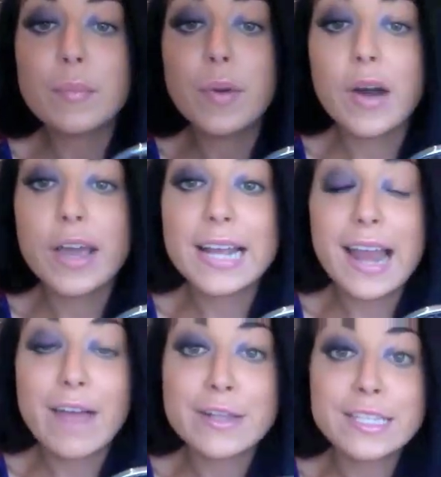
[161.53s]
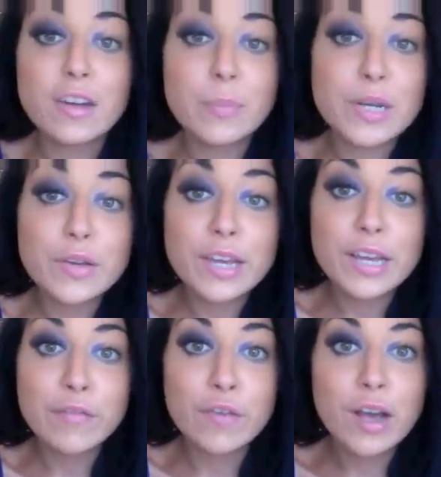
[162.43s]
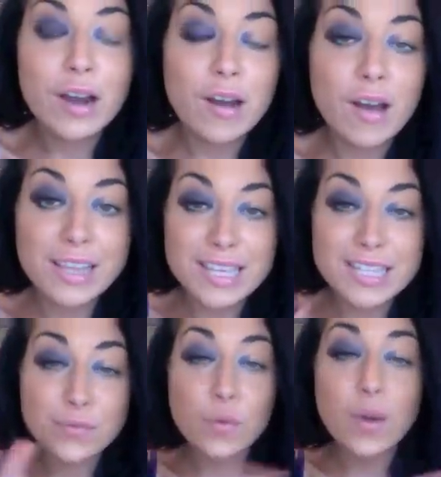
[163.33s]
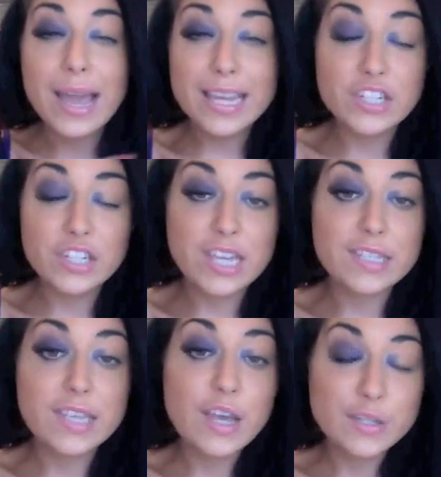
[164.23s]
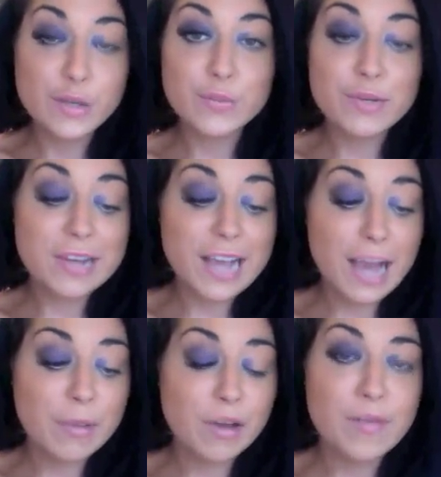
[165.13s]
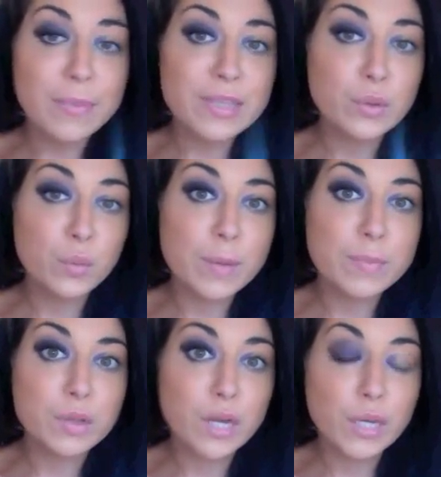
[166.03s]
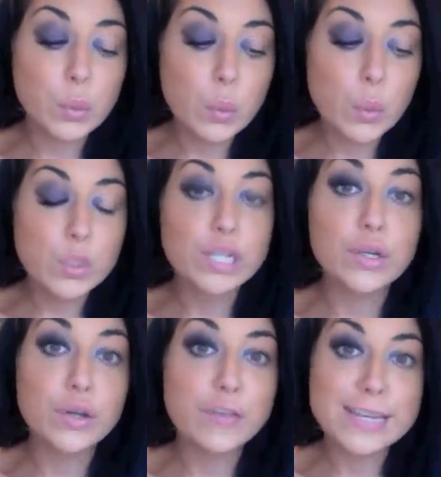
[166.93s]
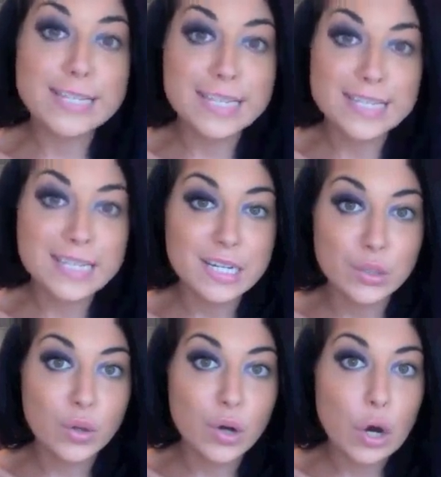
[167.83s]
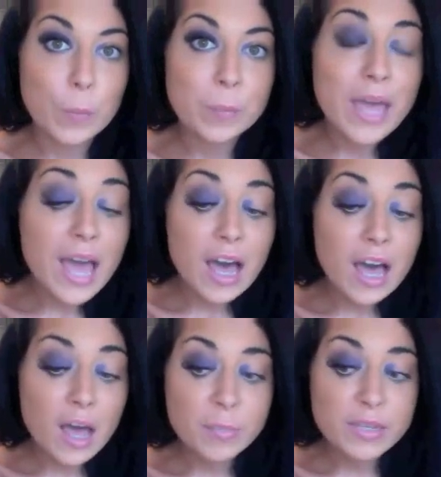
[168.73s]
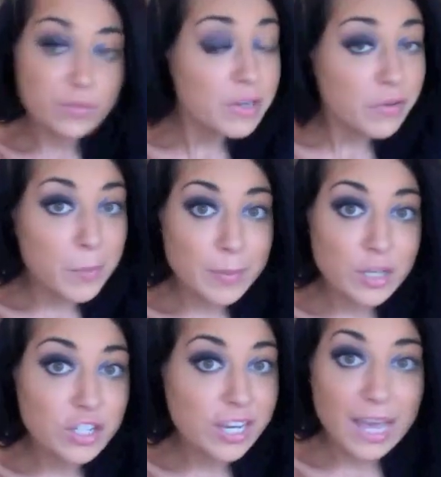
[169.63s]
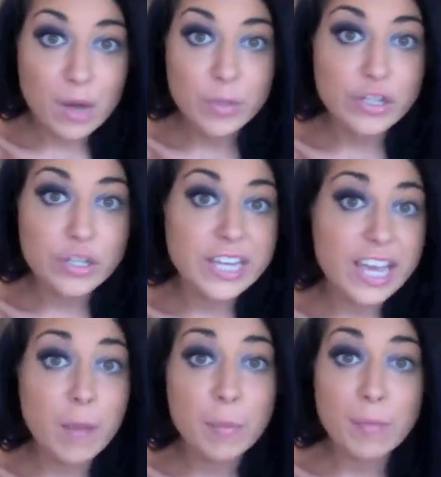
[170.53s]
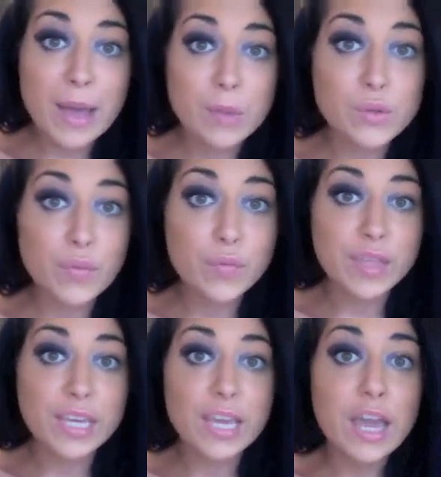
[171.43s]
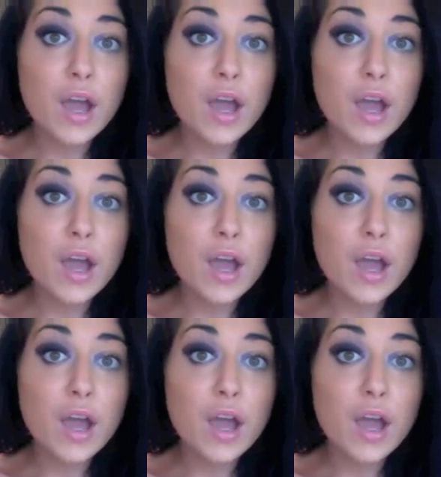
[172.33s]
by Clarins, and I've been looking for a colour like this for ages, so I was really happy. I found this on a website called lookfantastic.com. It's a really great website, check it out because you get a couple of pounds off the